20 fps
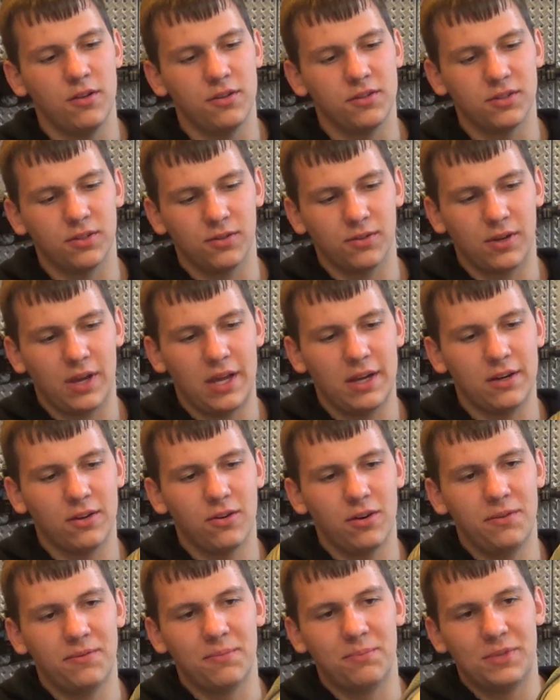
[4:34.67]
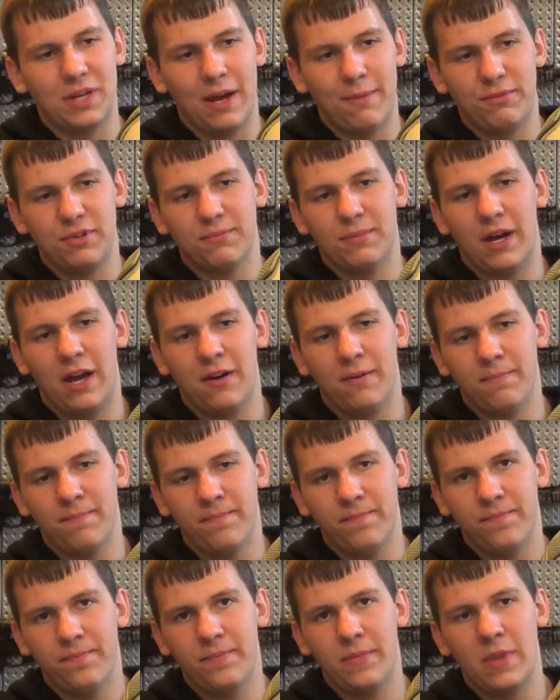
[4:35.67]
So kind of going from top to bottom,
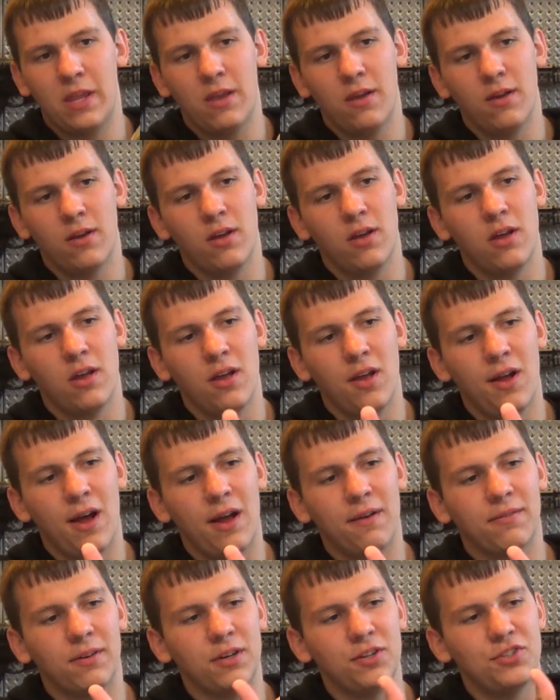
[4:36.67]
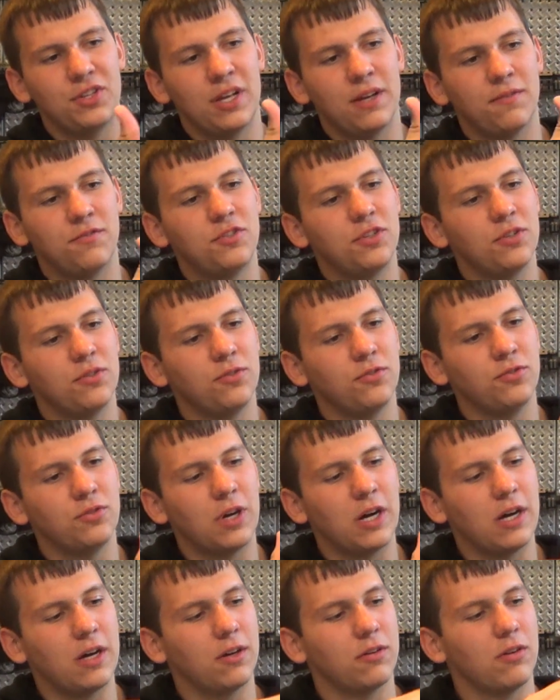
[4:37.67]
I first have two
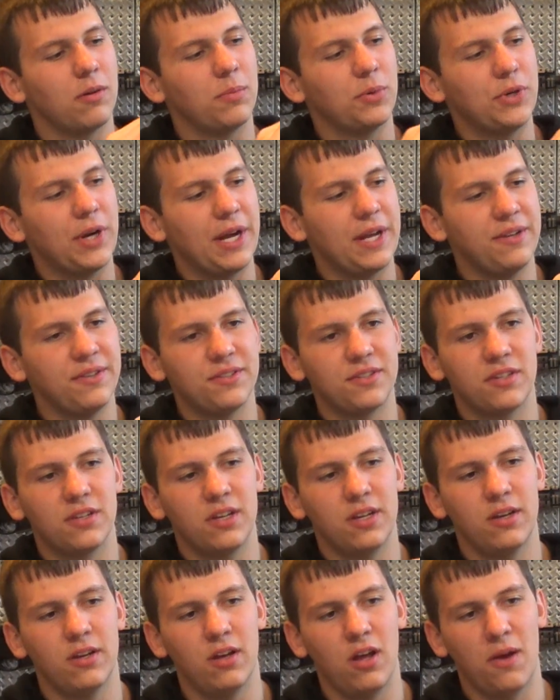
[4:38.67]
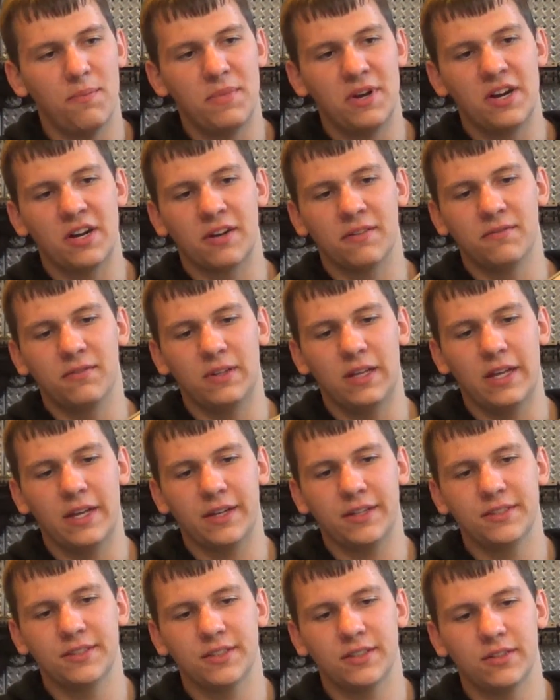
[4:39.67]
rubberized American
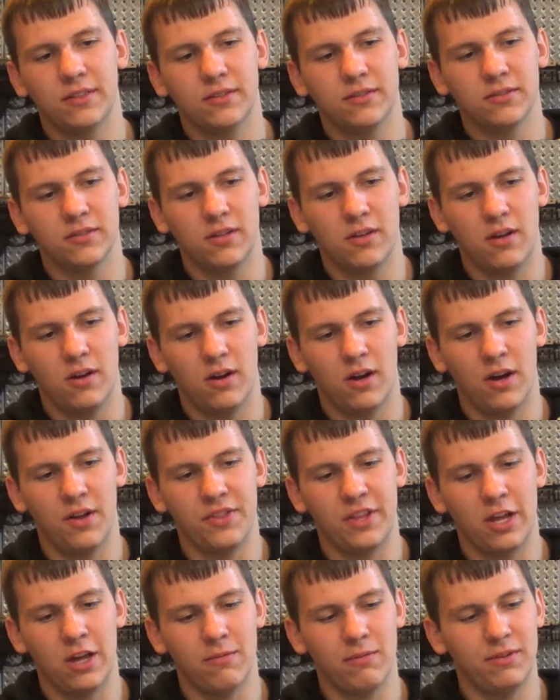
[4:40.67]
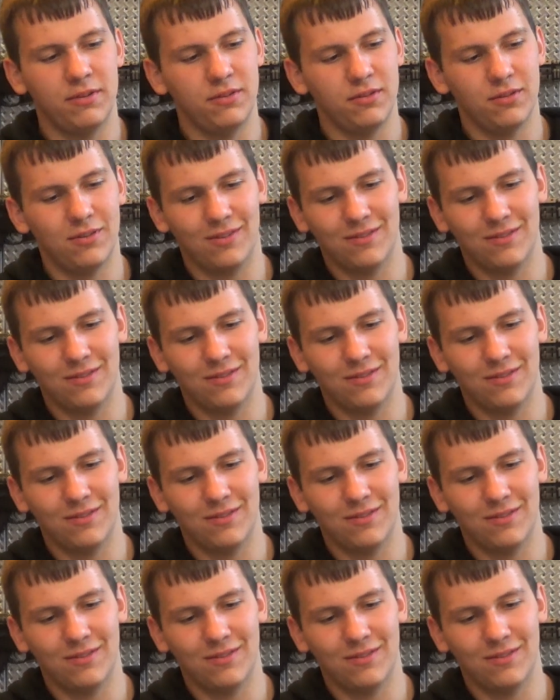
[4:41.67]
flags on the helmet.